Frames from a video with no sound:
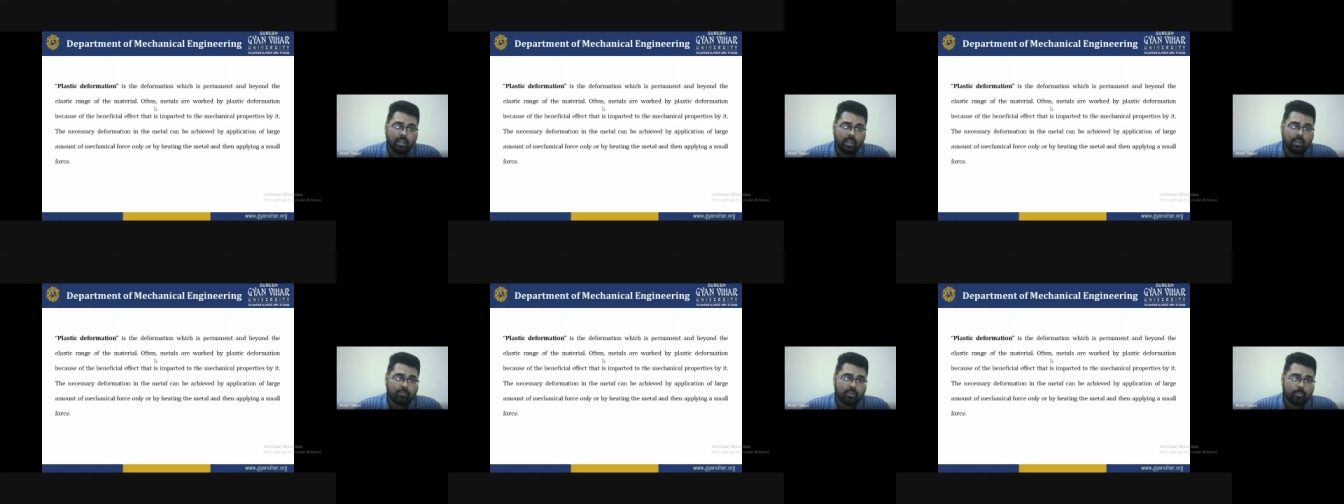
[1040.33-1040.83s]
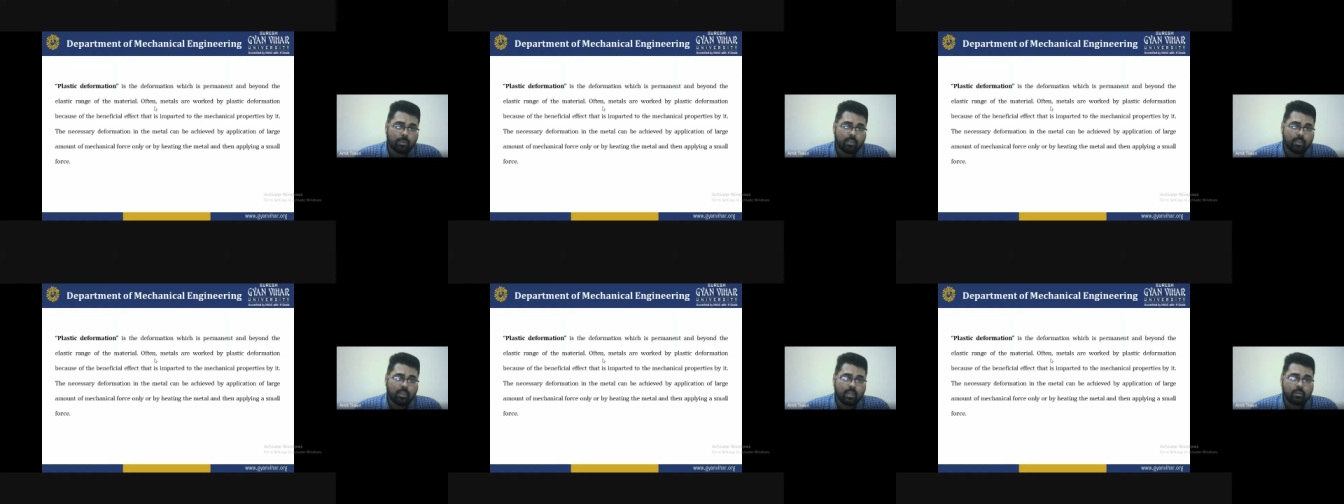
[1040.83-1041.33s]
if the
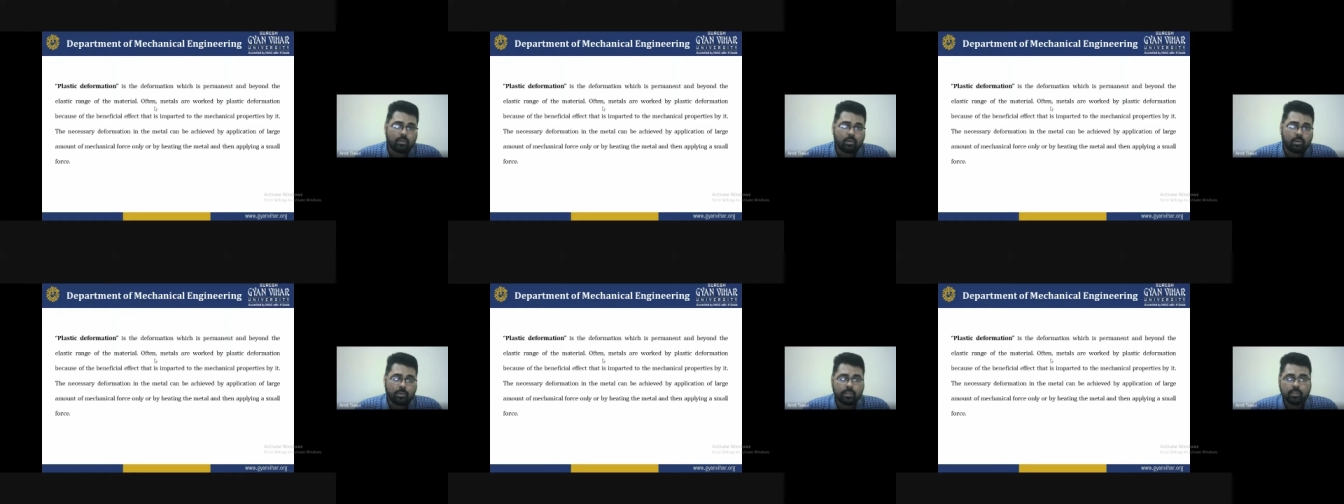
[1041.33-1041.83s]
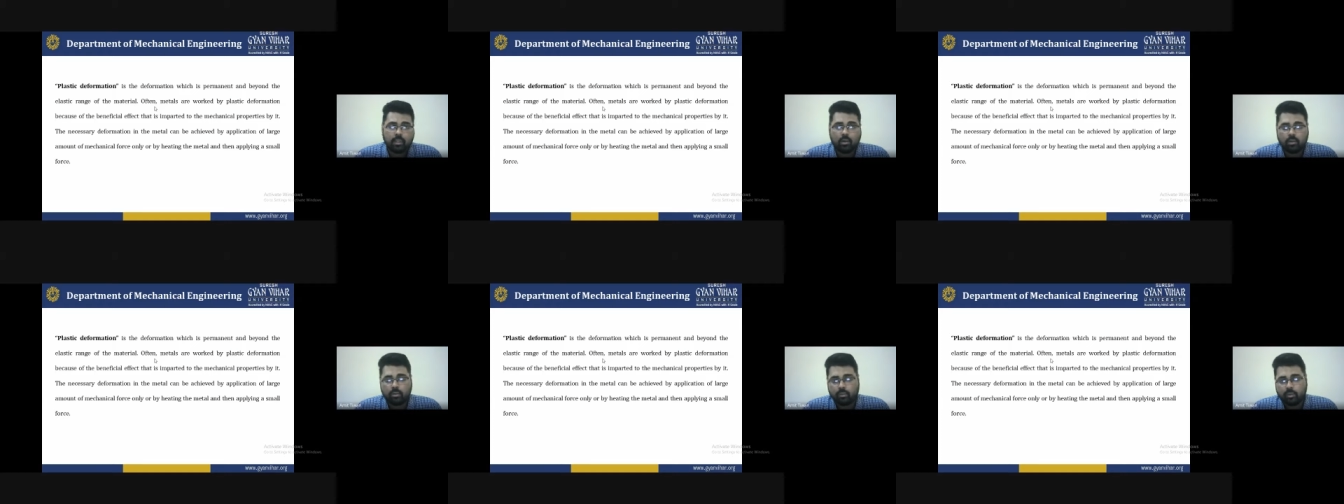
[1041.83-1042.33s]
material are doing
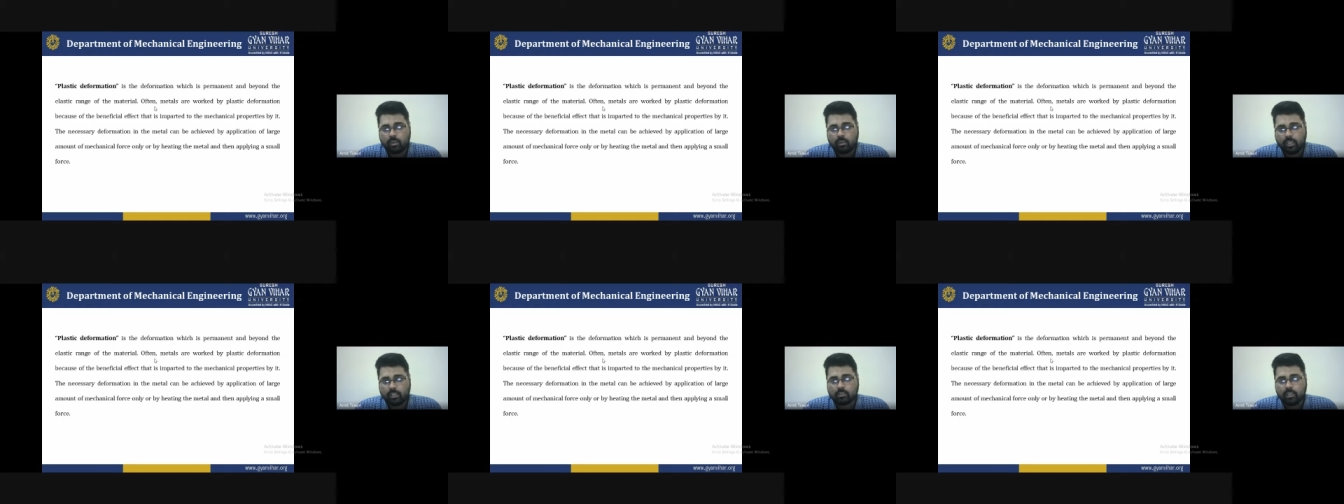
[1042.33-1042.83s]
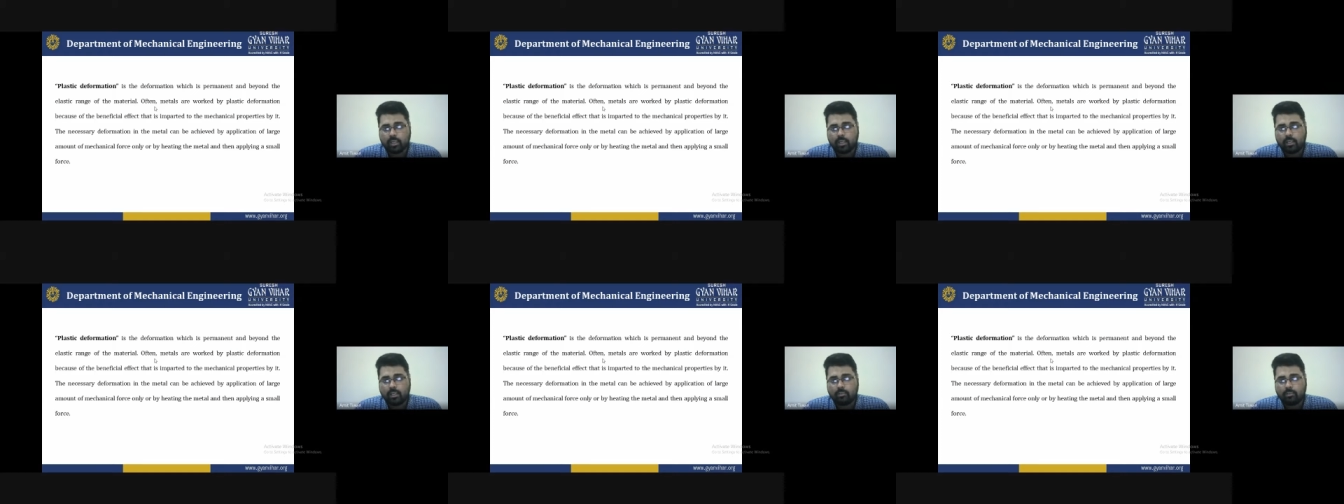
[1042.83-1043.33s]
the testing
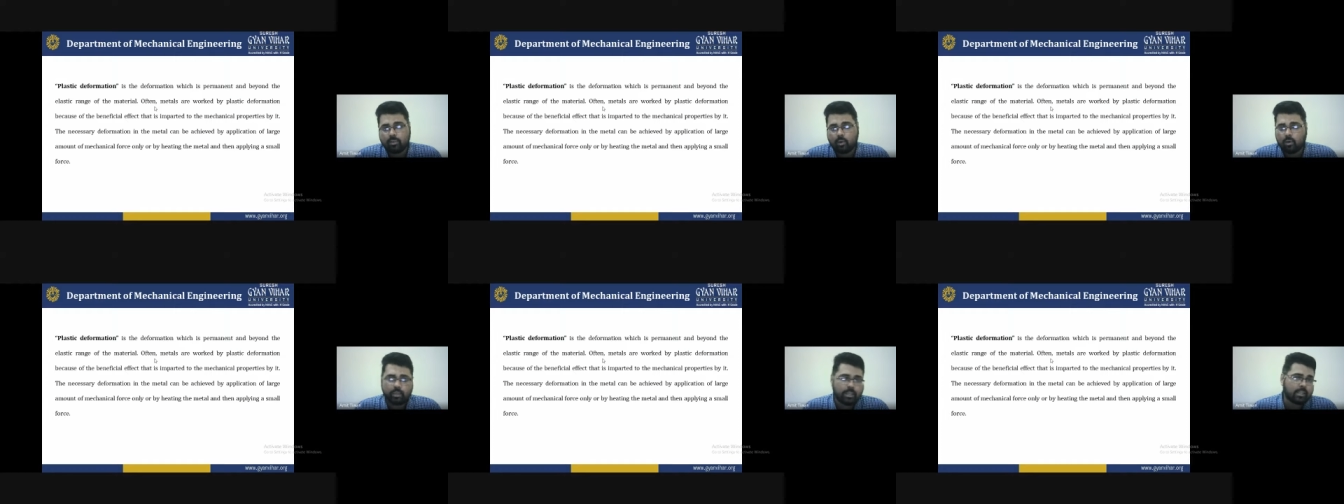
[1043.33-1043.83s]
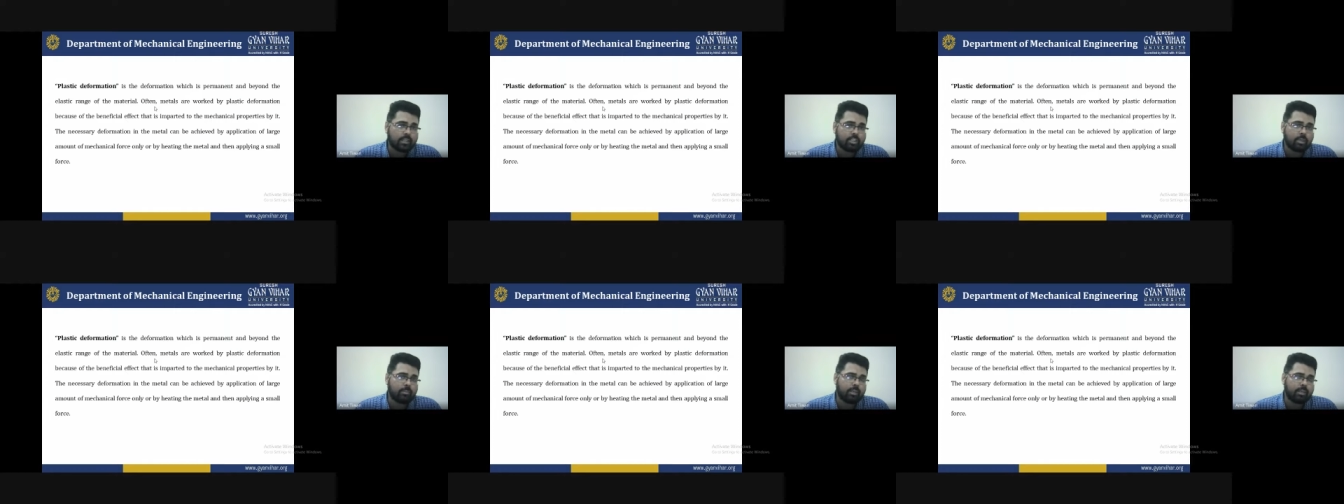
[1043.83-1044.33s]
and it will not regain the
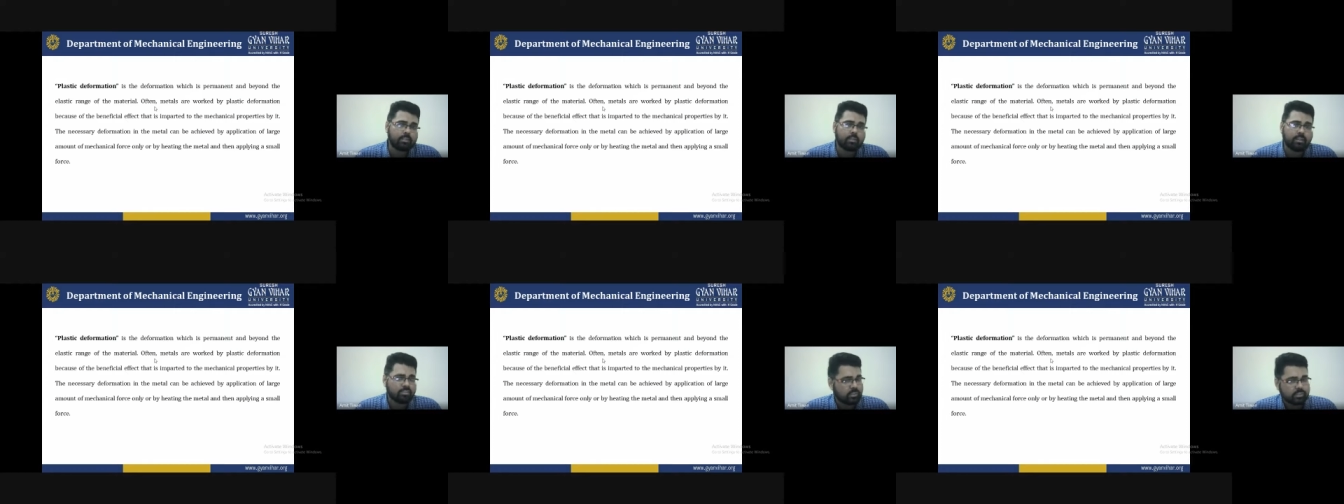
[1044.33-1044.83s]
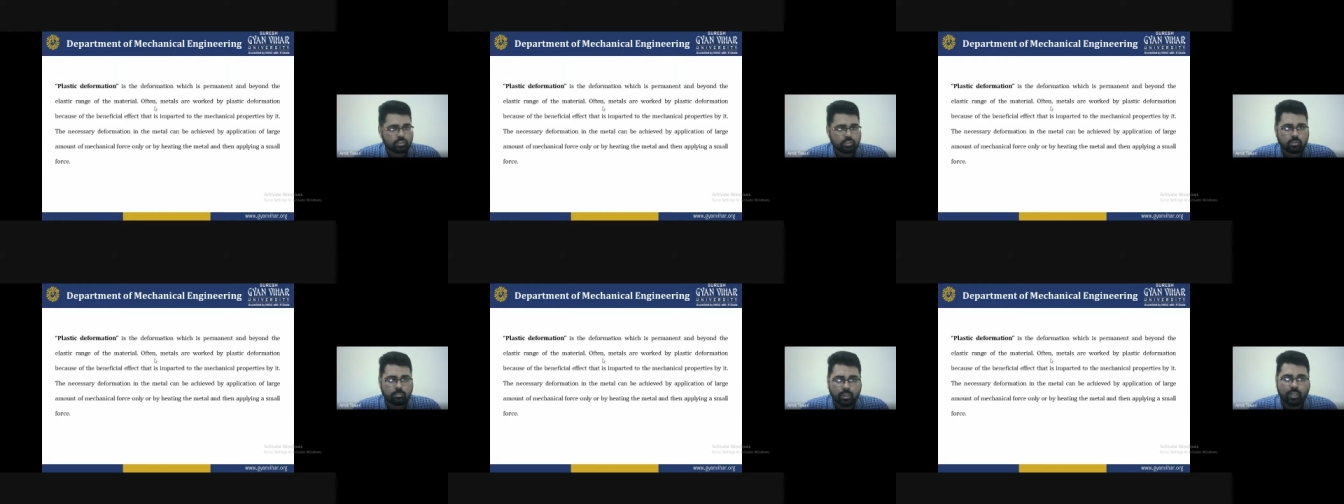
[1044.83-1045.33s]
shape, that is the wastage of
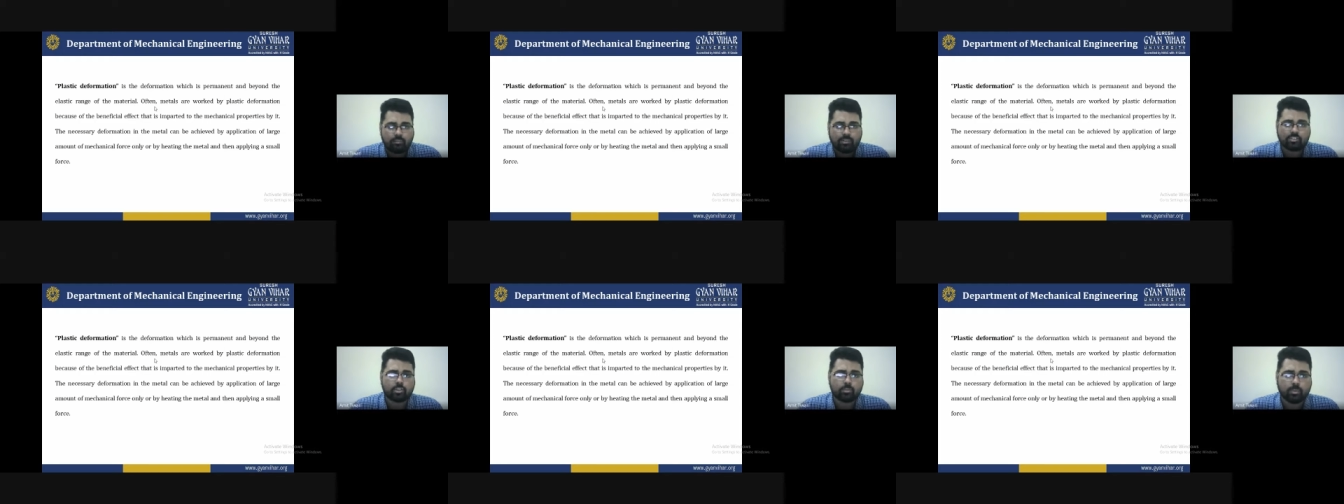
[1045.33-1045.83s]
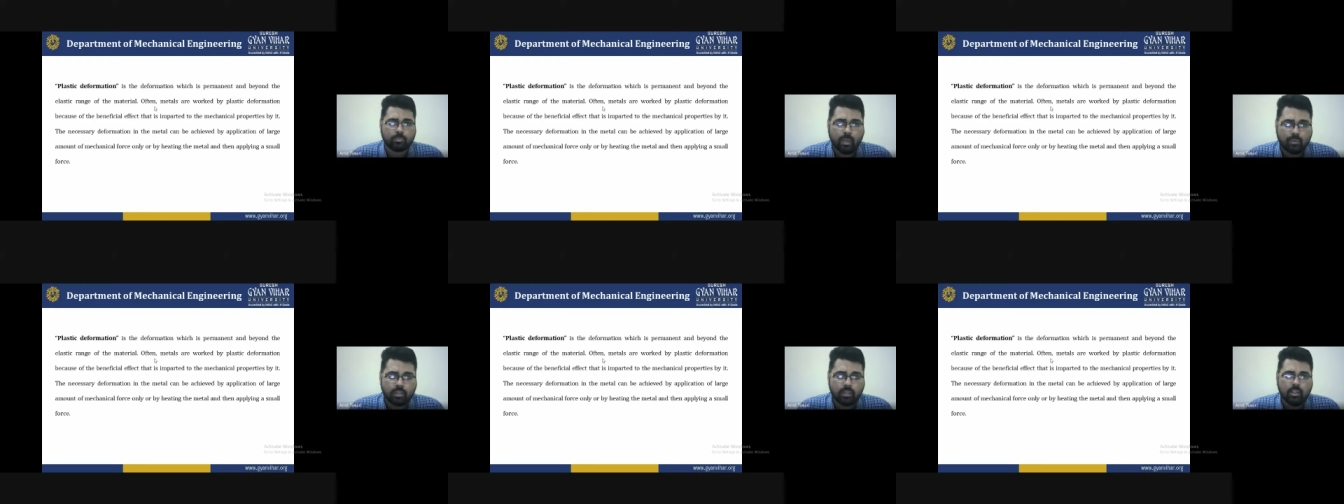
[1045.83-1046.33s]
the money and wastage of the
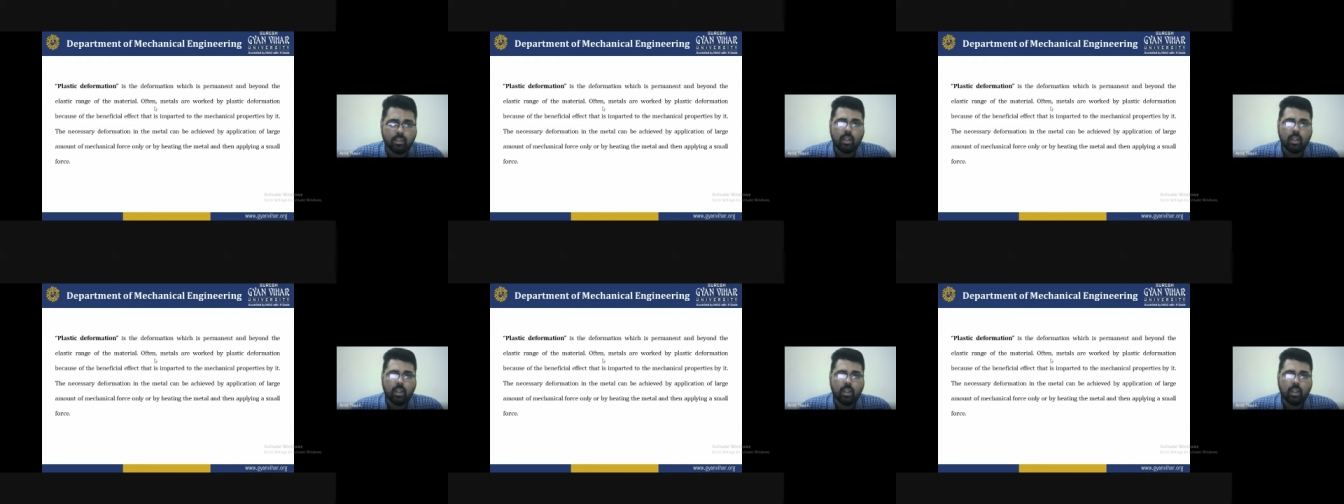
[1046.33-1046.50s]
power,